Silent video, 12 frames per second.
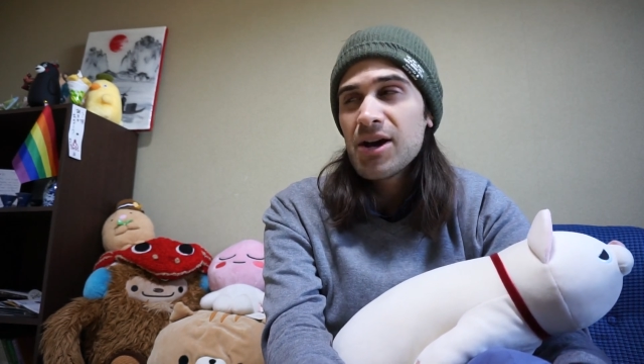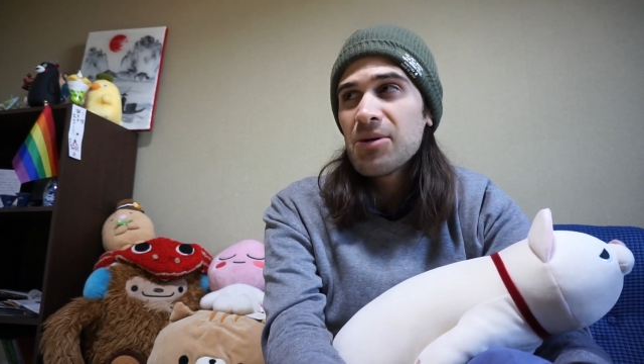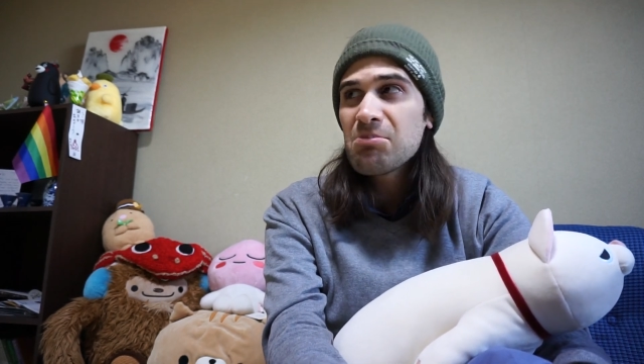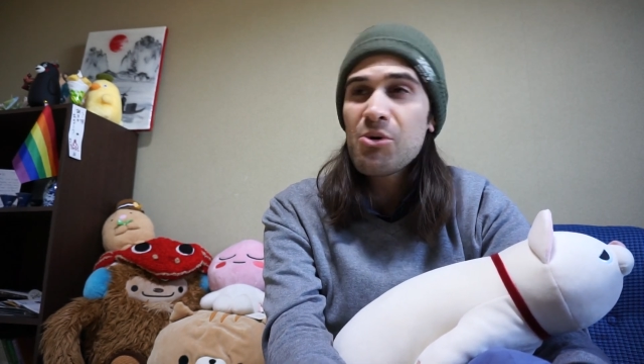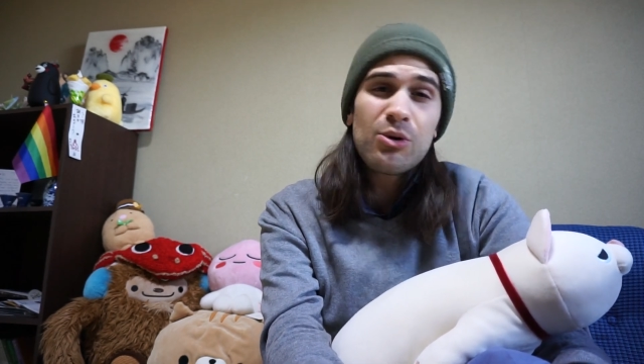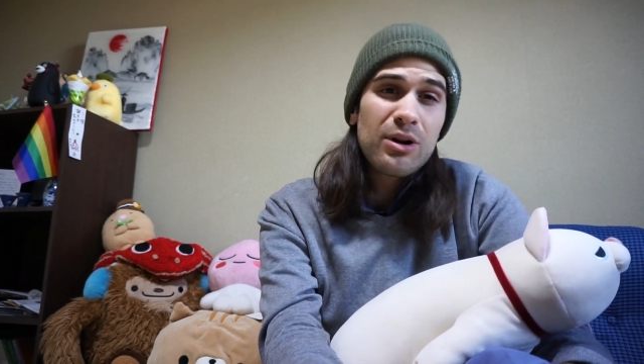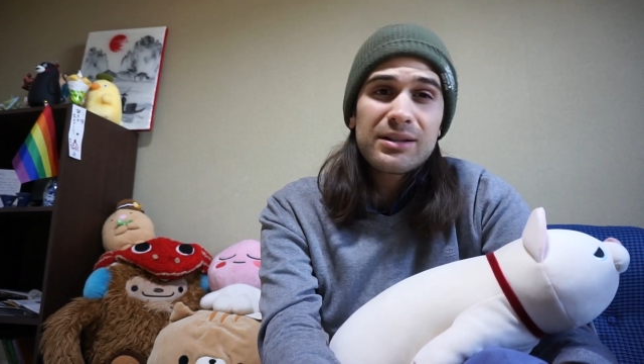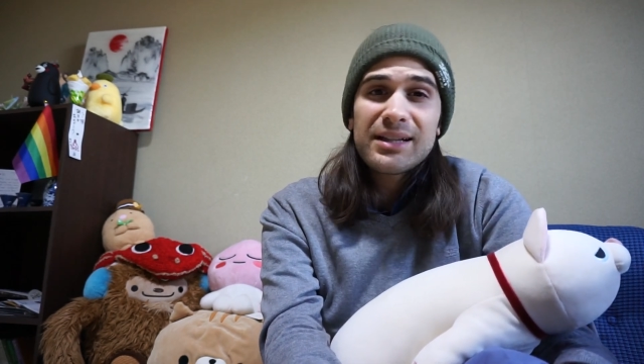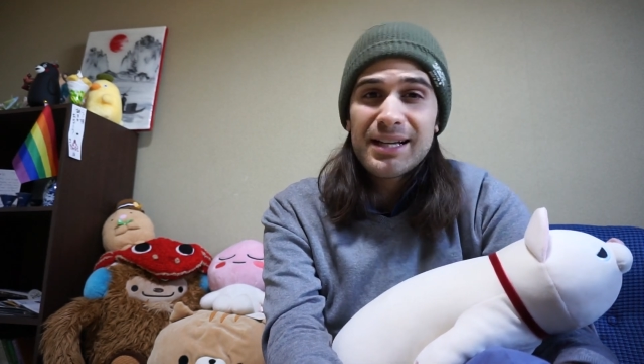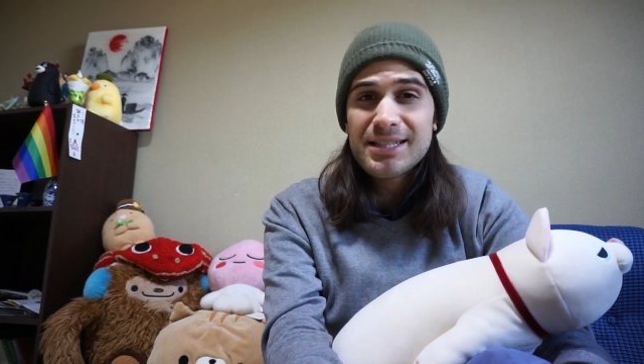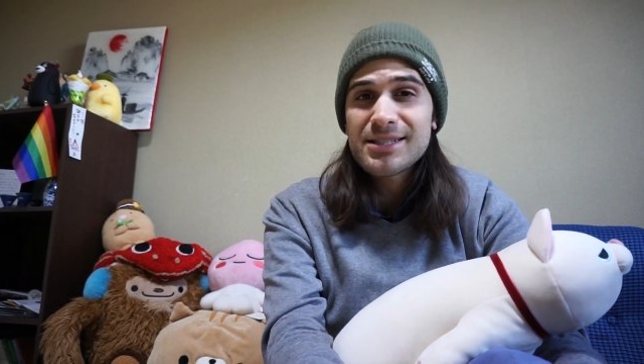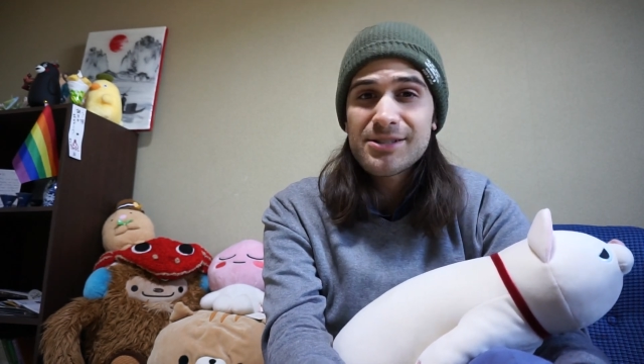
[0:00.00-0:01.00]
more or
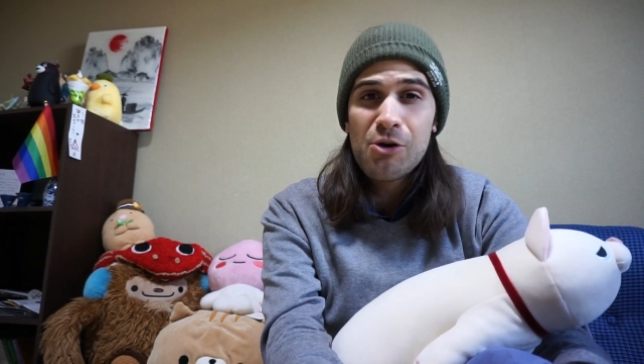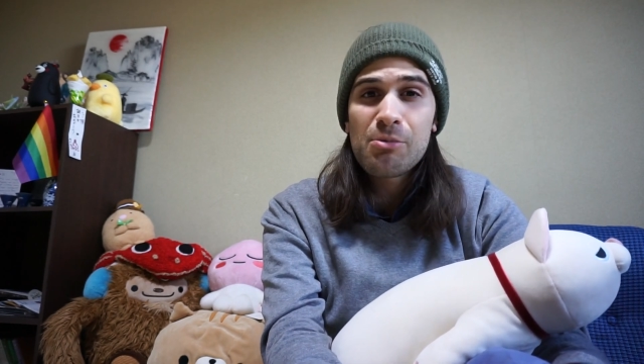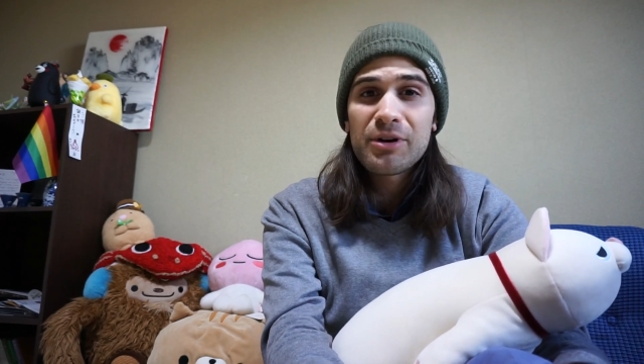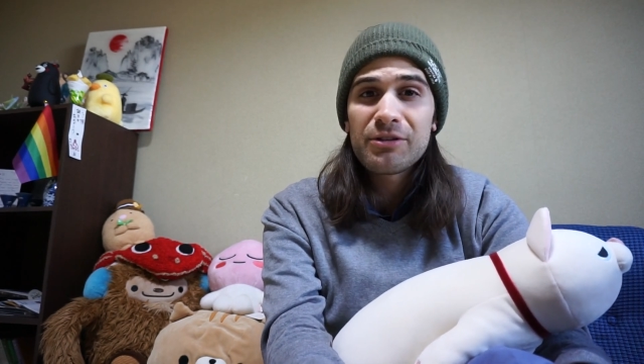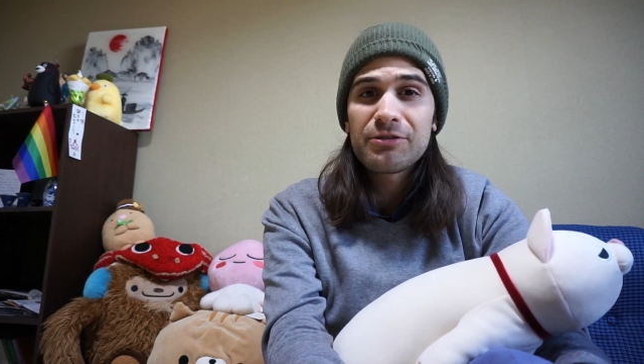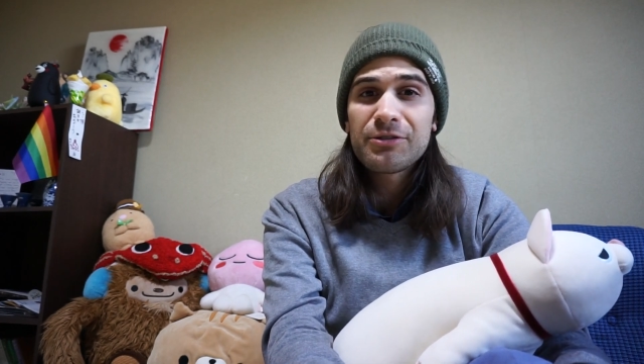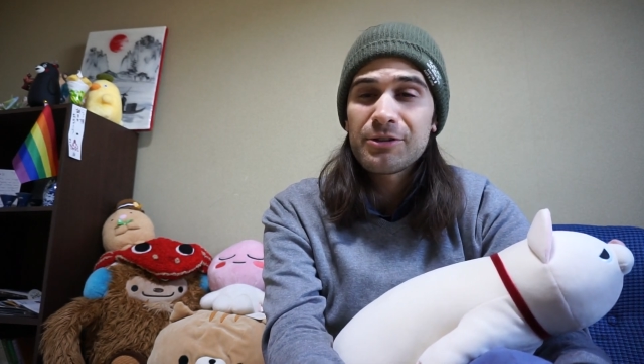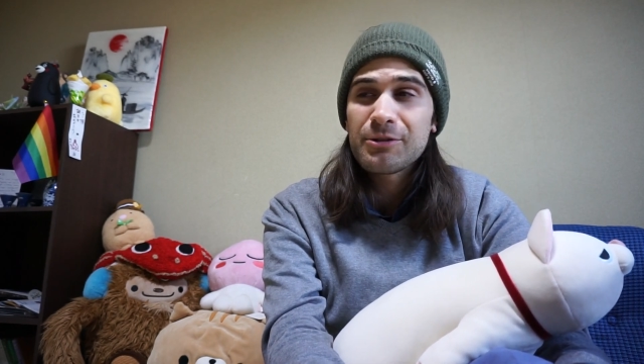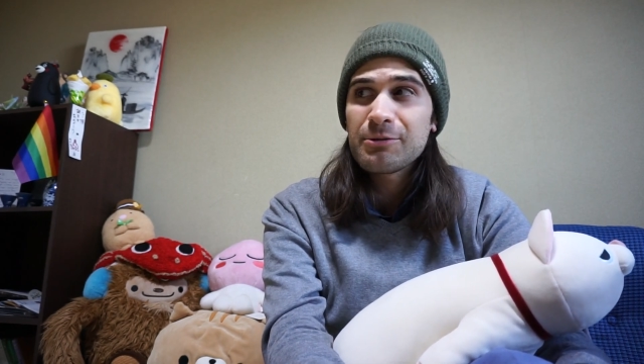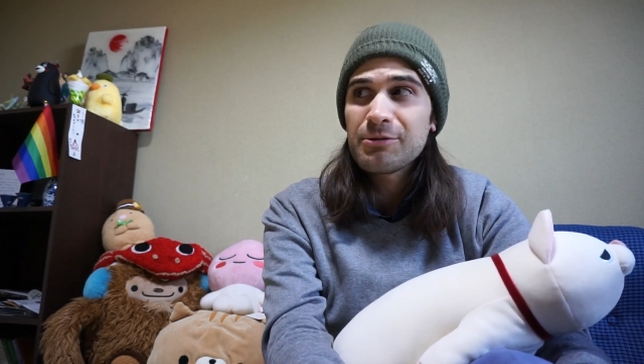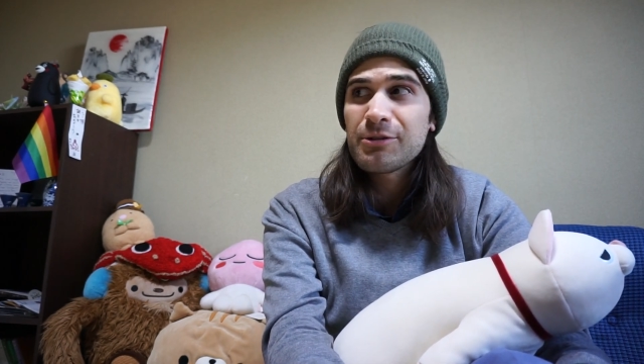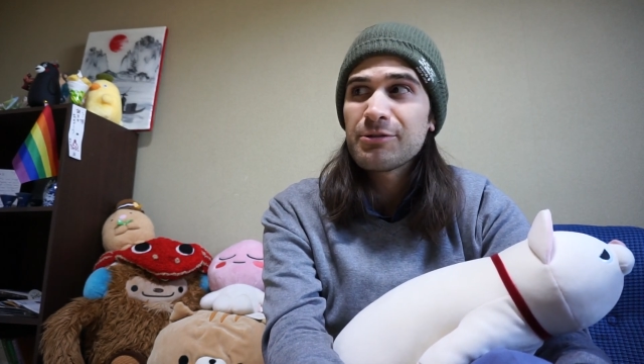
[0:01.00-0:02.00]
less sober for
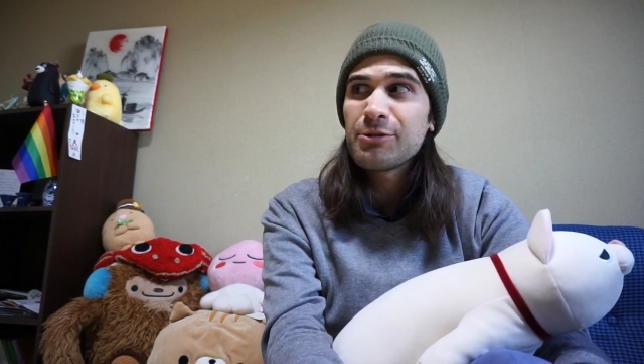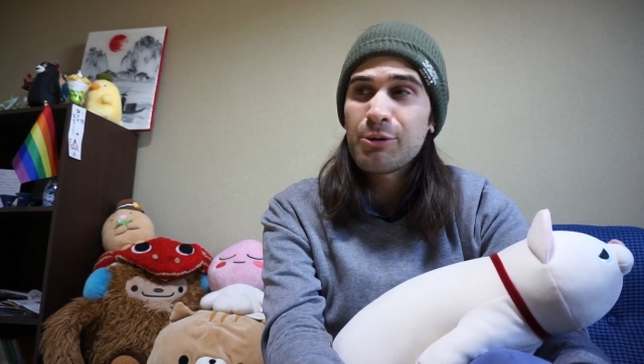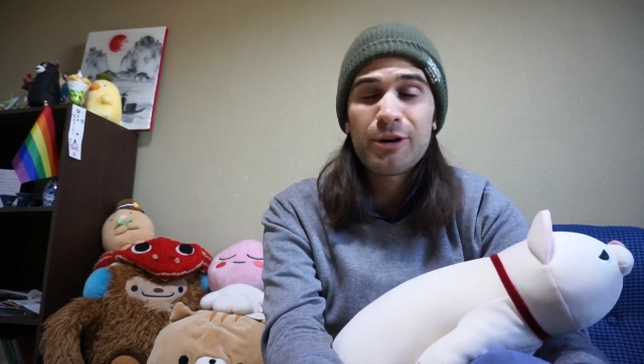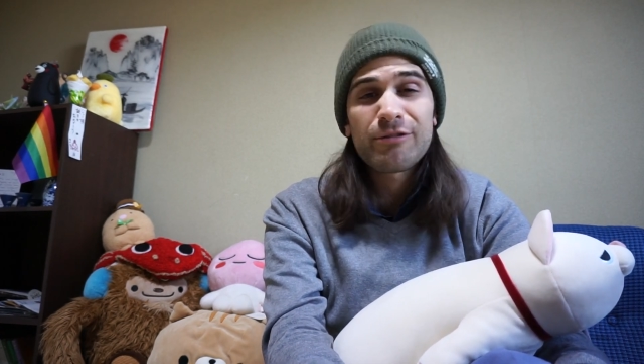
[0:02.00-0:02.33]
4